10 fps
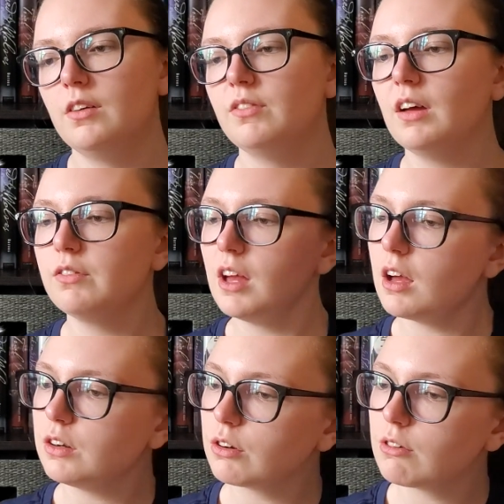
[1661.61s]
Velvet
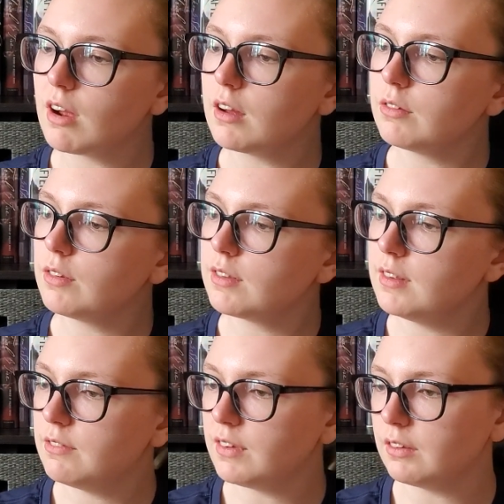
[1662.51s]
Undergrounds.
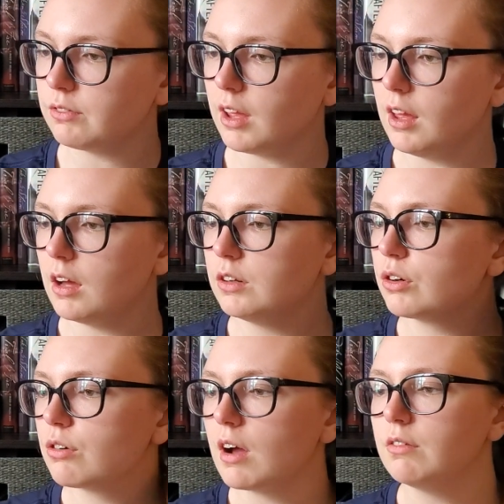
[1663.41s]
The Velvet
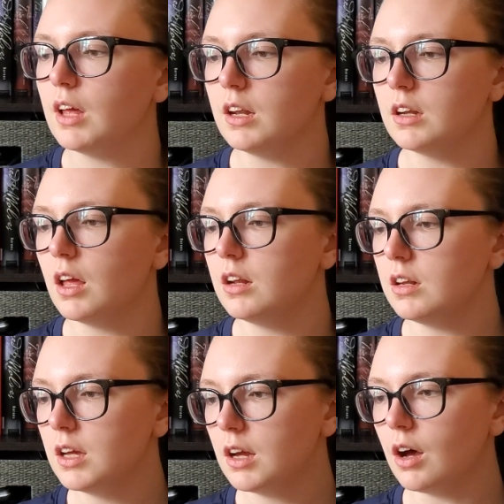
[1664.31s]
Underground and
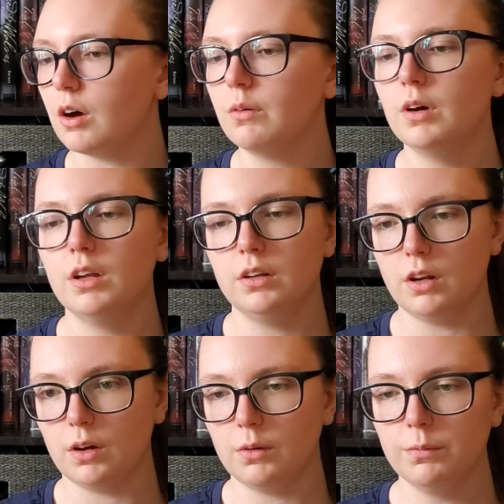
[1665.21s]
Nico.
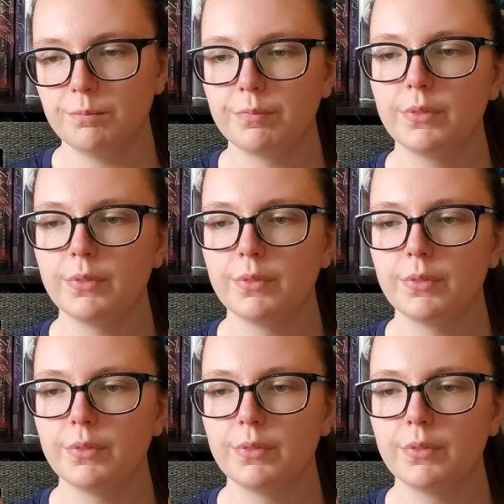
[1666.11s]
No.